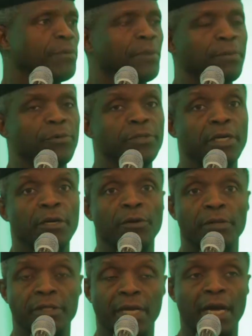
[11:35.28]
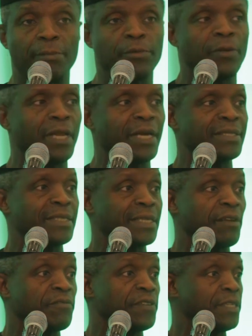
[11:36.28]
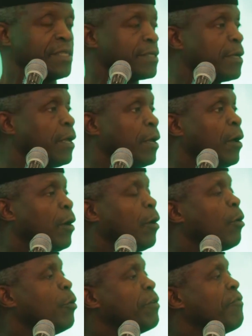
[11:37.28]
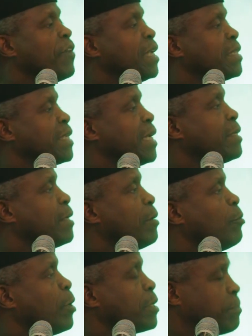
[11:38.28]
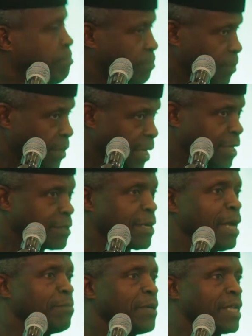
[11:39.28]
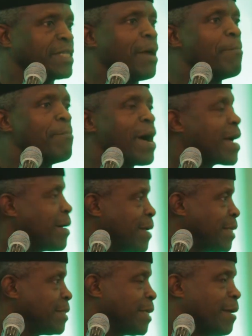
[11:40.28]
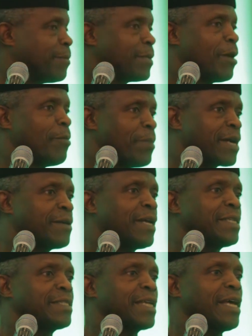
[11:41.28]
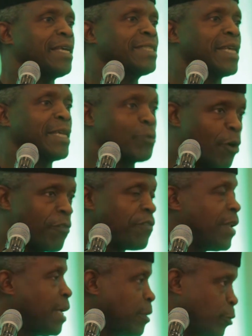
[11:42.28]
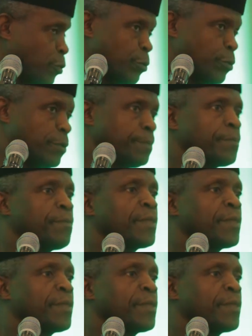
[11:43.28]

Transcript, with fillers: from Abuja called Abdulaziz Afiz, who invented what he described as Makaranta. Now, Makaranta is an offline tool